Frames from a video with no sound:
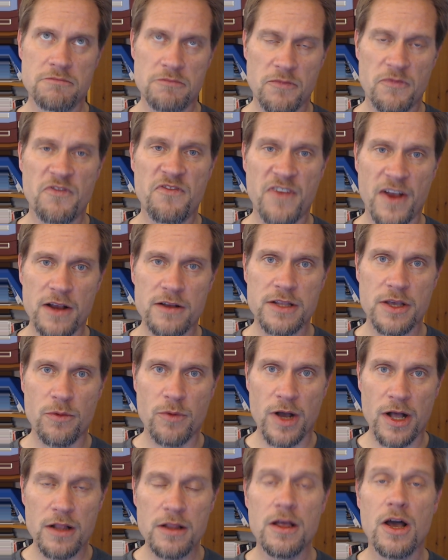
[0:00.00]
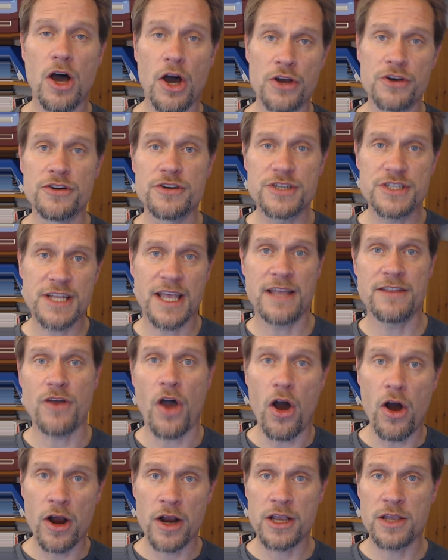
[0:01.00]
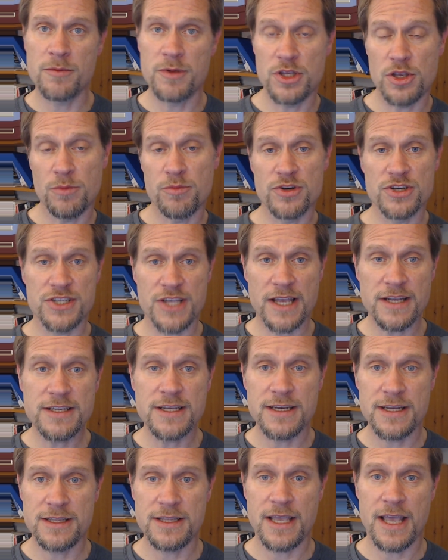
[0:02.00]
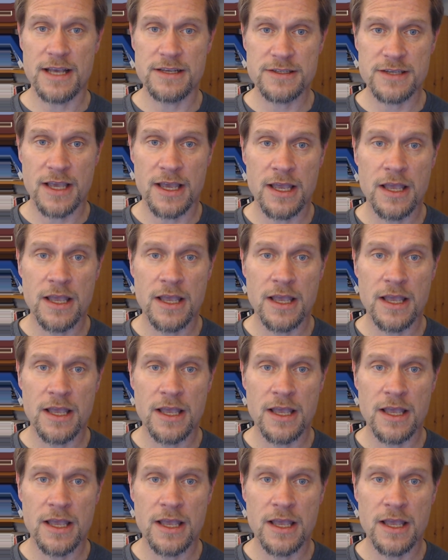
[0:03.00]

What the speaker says: fairly well understand the argument you presented in the essay,